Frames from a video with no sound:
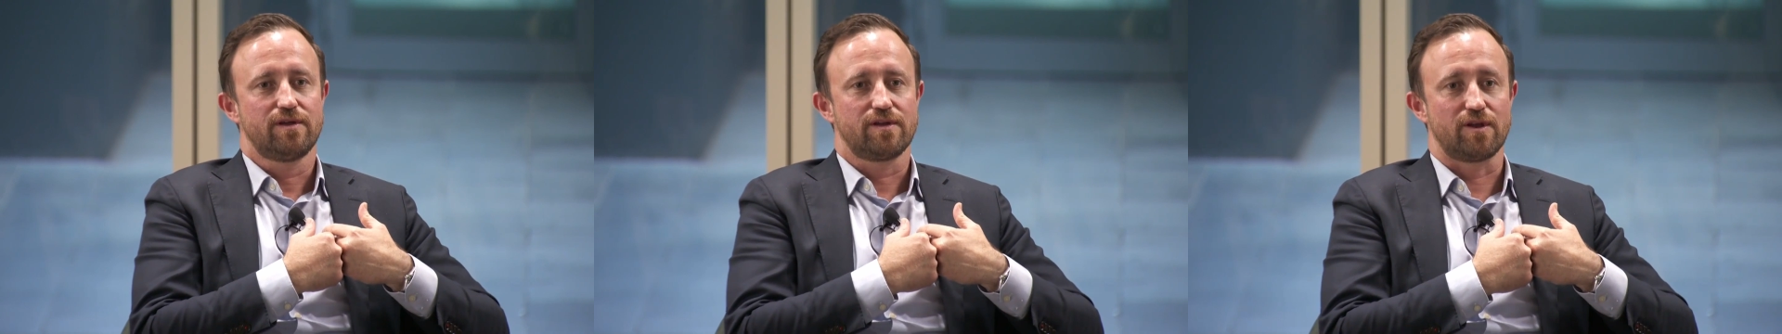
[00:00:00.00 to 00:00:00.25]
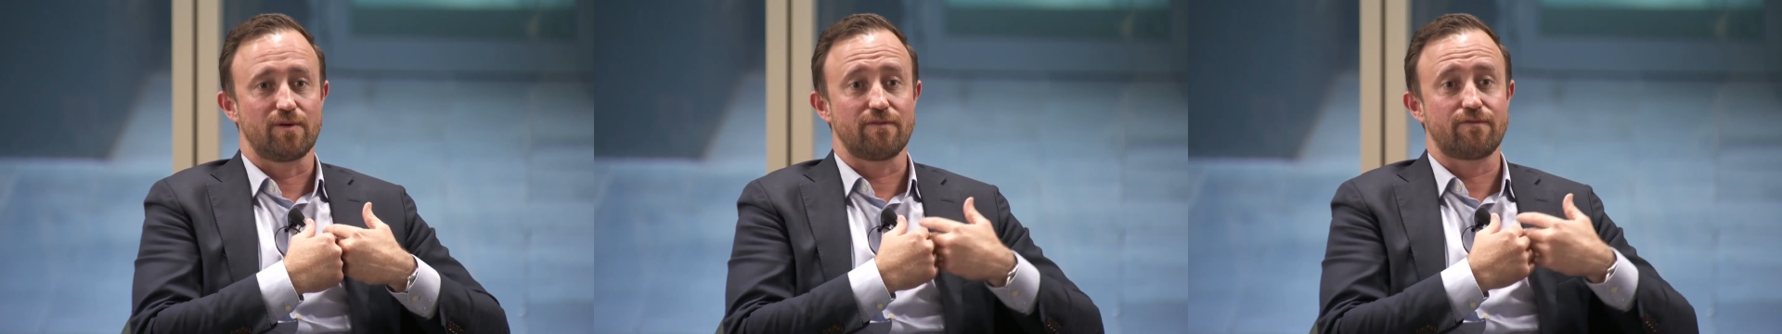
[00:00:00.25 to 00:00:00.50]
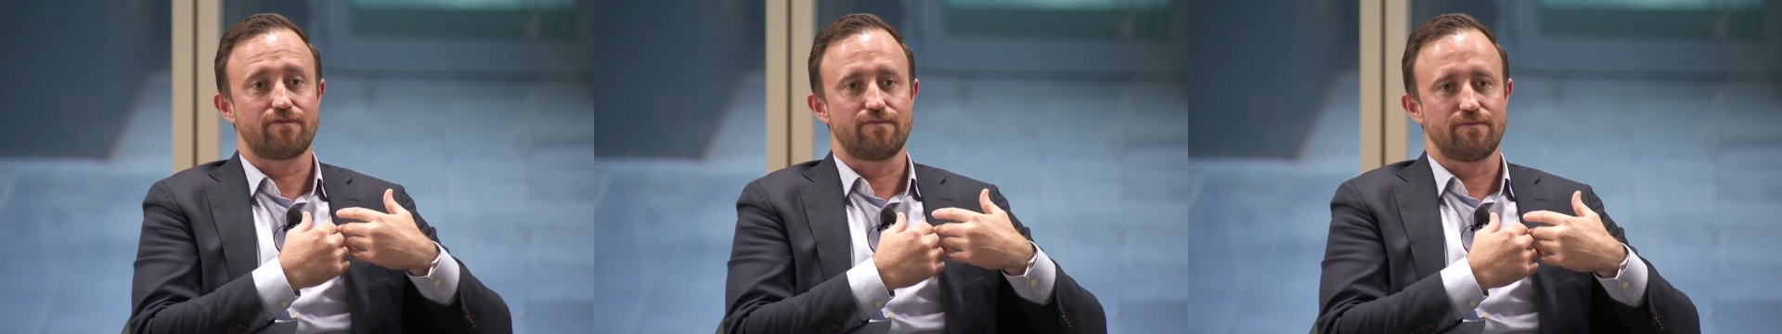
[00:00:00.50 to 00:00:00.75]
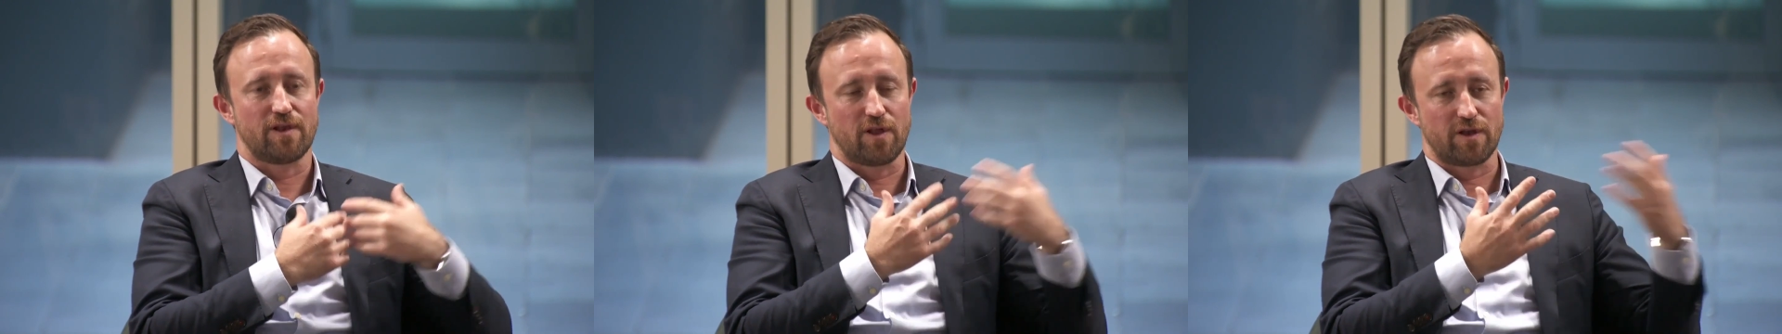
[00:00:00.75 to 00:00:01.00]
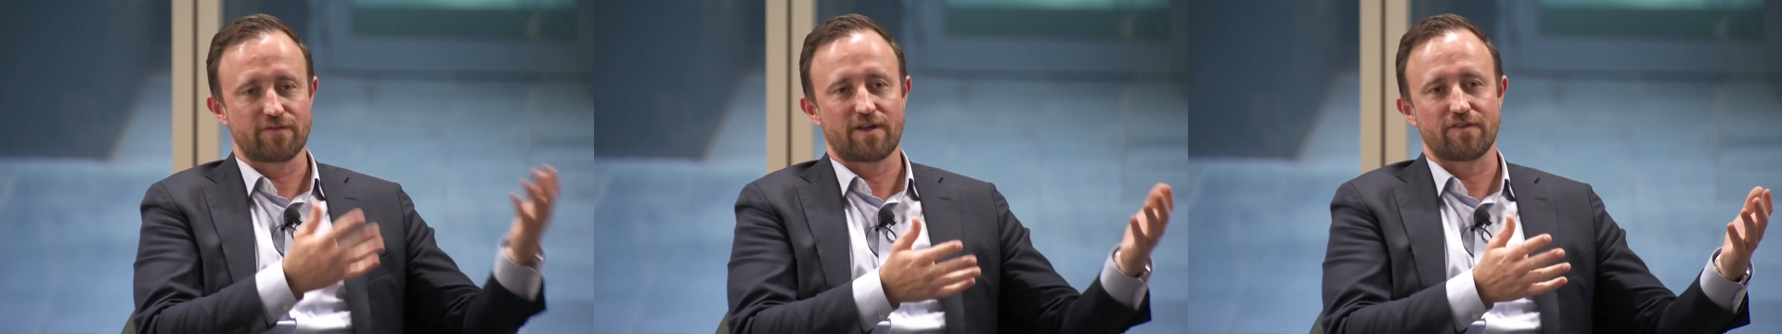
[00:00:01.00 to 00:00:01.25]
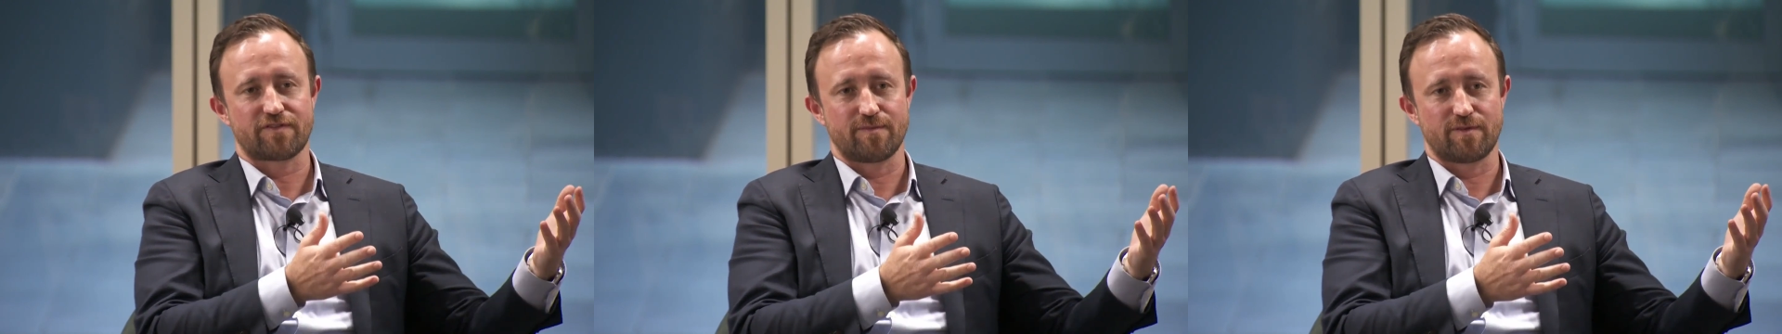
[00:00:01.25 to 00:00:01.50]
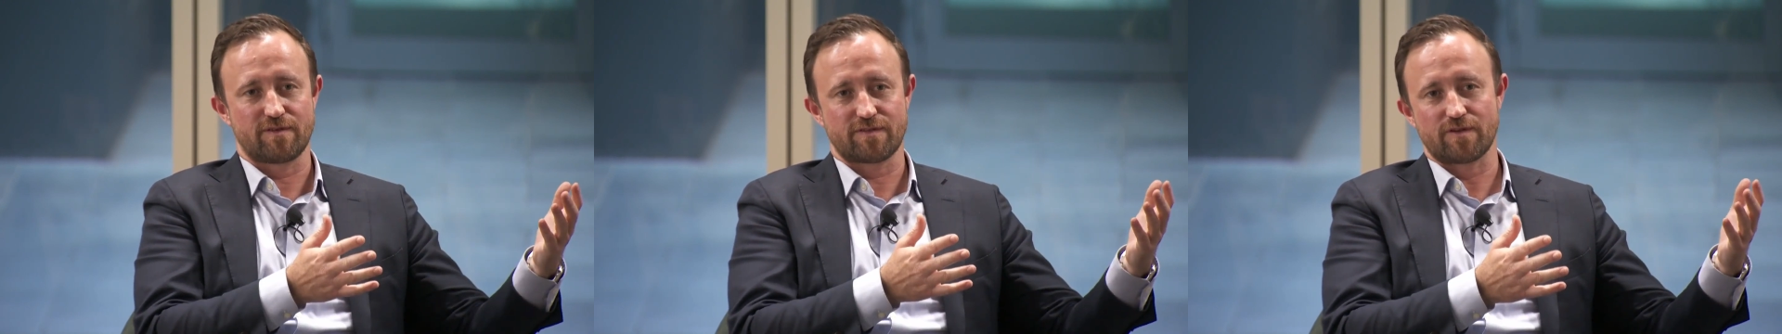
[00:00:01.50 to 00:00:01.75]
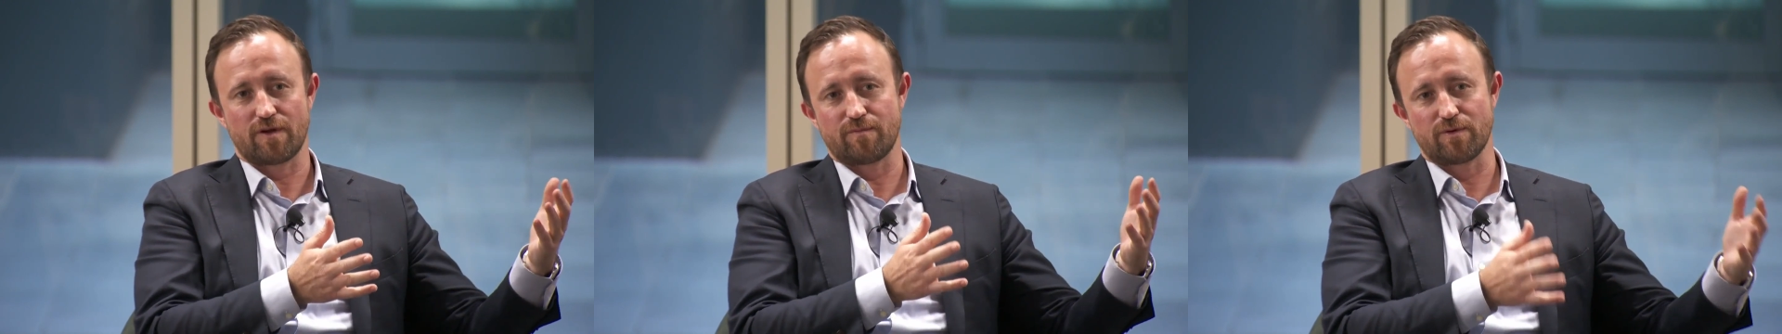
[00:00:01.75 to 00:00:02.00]
You know, we have a lot of
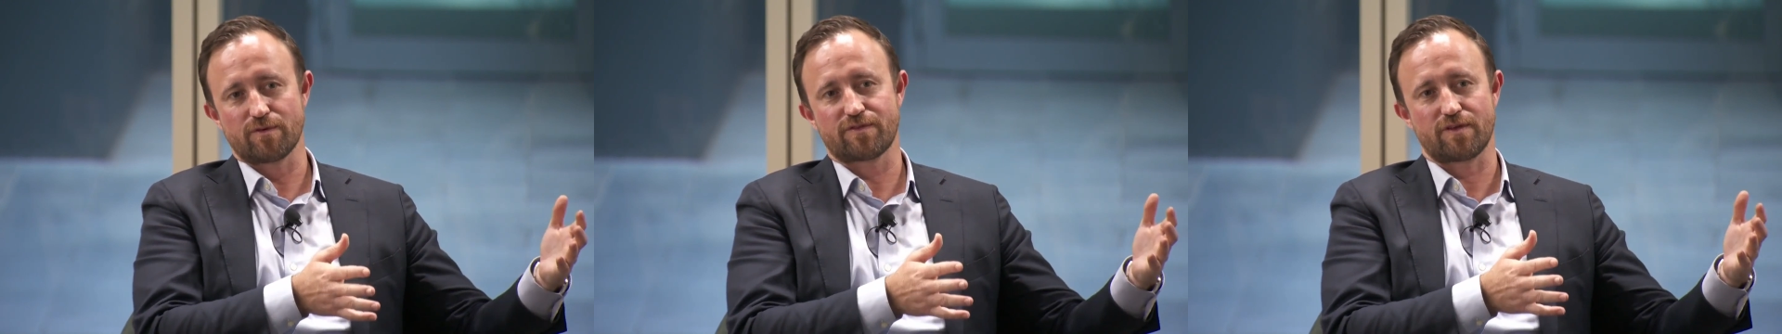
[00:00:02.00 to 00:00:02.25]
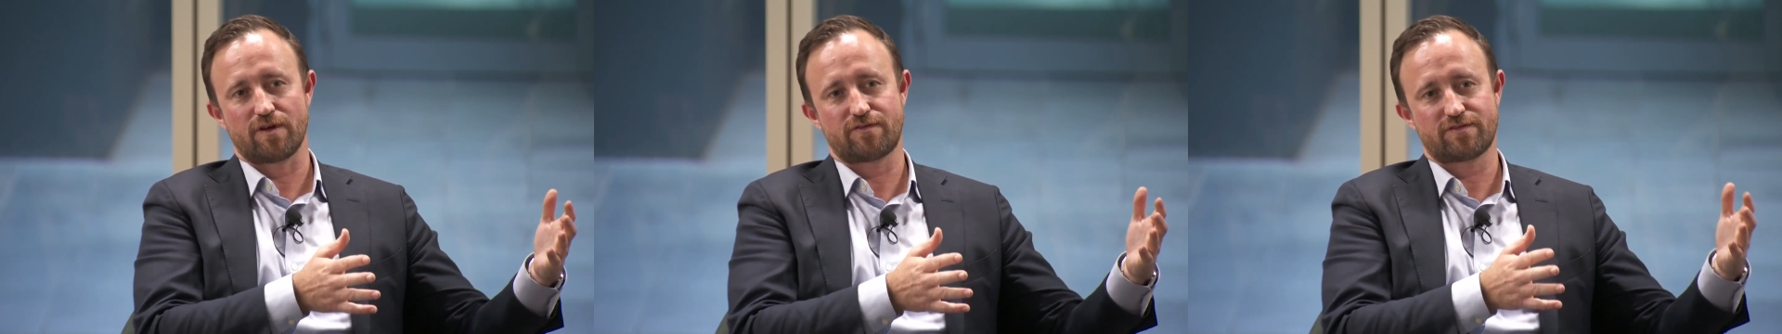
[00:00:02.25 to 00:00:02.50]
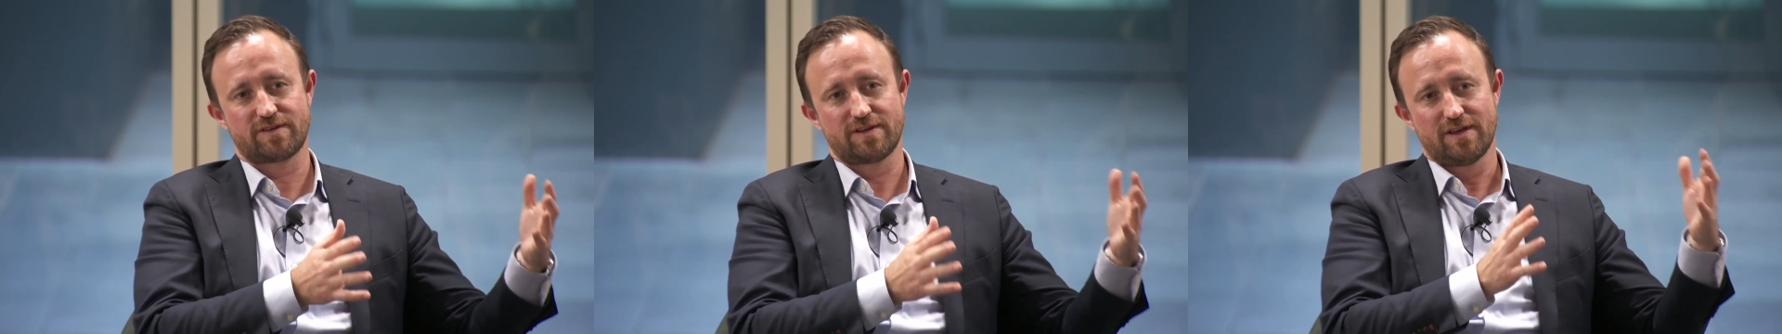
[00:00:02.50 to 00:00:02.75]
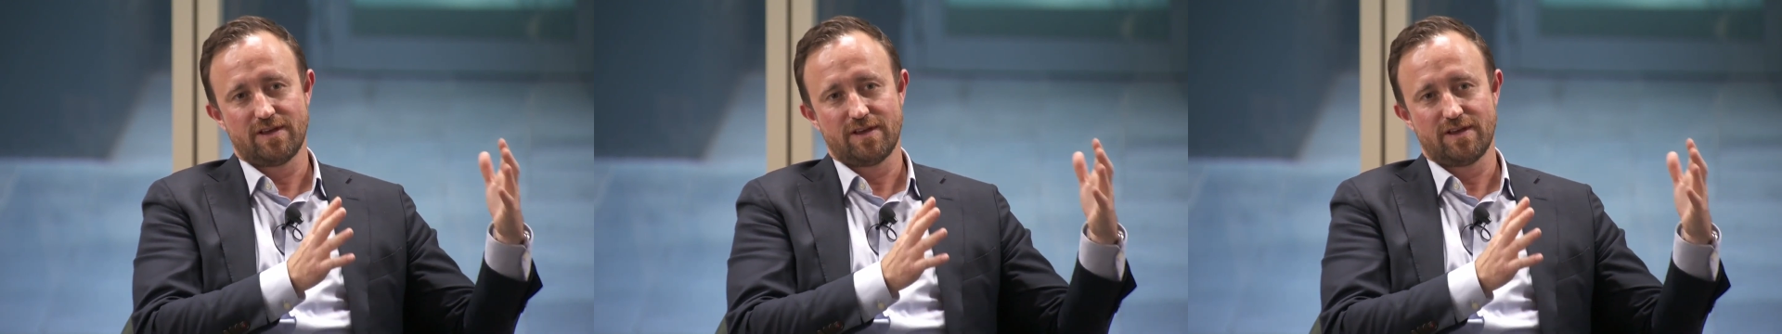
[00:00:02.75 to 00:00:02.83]
customers on MuleSoft